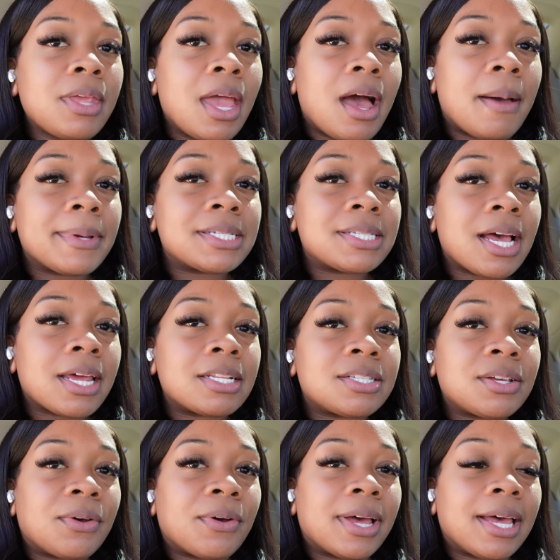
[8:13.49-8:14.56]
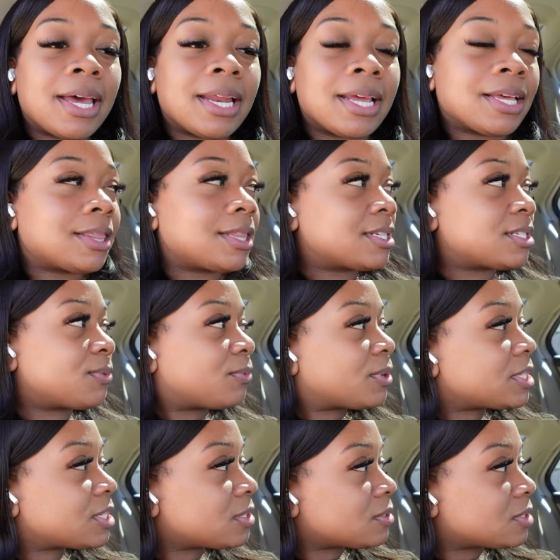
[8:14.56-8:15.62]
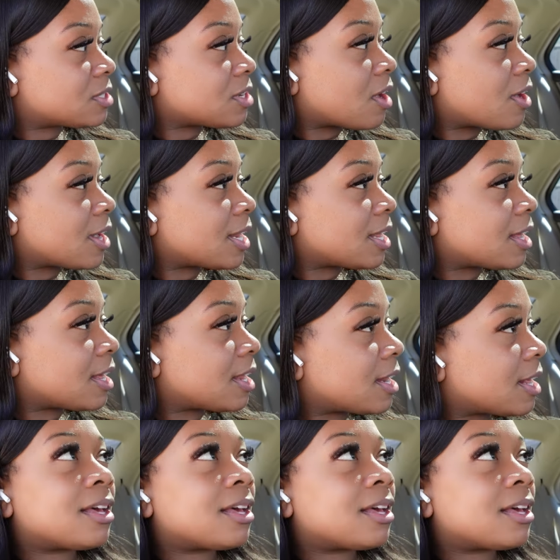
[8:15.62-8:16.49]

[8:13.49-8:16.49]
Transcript: I'm excited to go ahead and get this rental started.